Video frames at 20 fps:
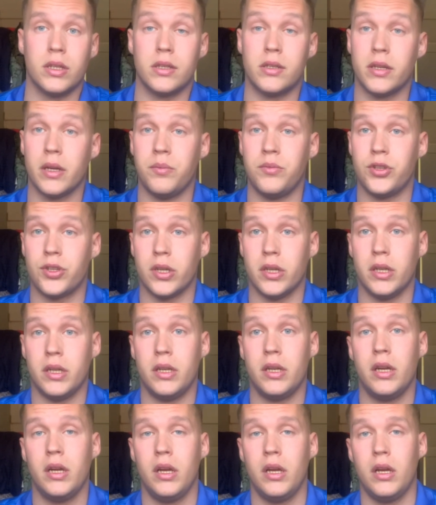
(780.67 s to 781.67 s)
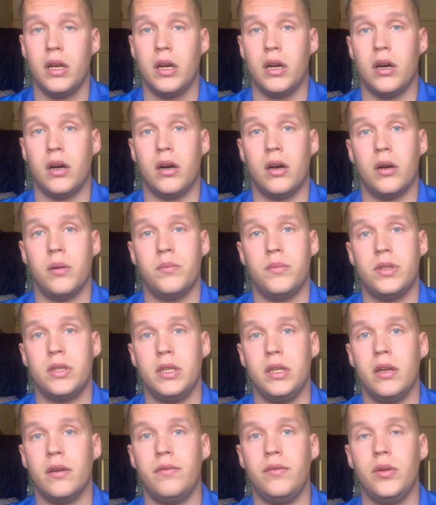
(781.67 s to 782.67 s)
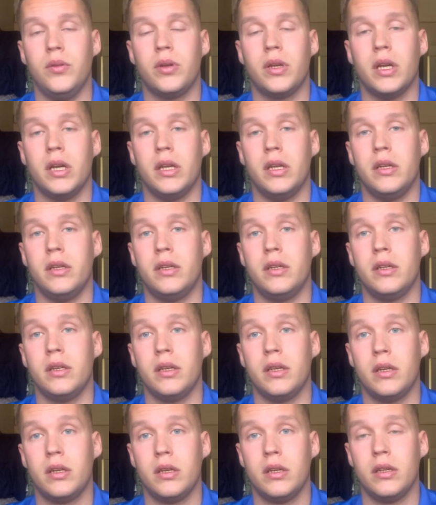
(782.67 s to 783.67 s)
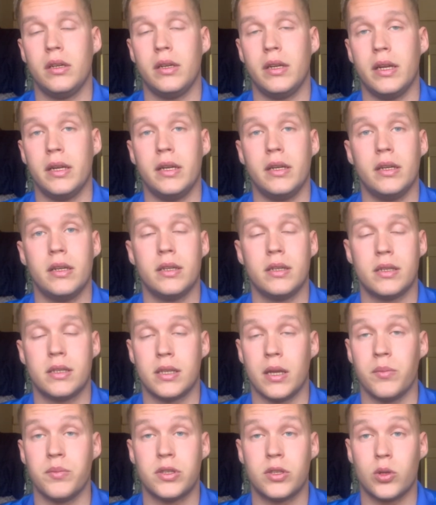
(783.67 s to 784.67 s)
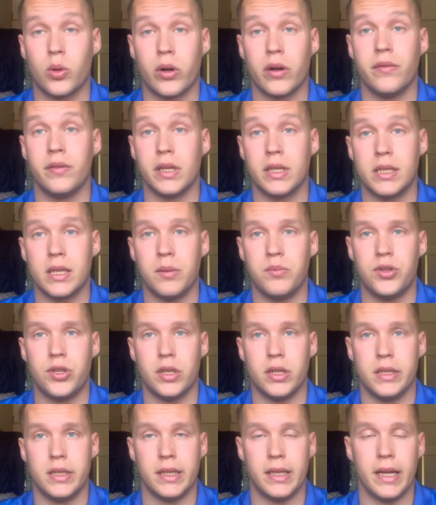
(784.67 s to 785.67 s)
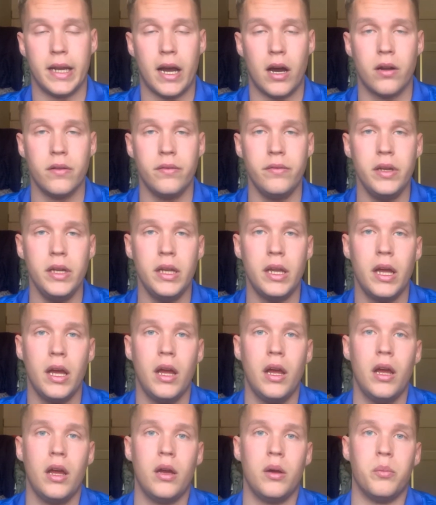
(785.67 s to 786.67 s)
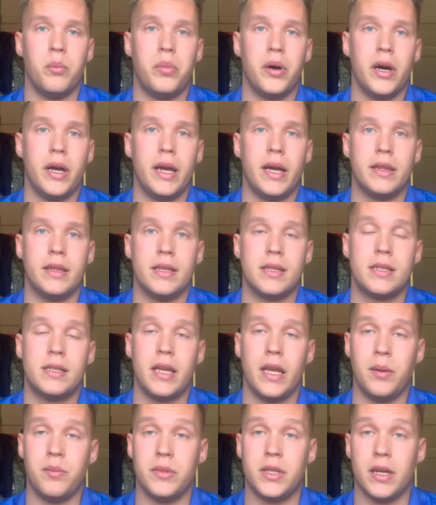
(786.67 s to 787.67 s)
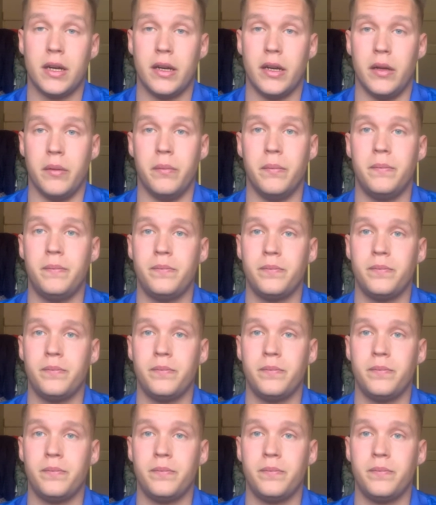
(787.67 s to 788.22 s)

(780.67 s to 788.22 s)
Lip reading: exemption, see if you can get some sort of exemption to get out of it. But at the same time,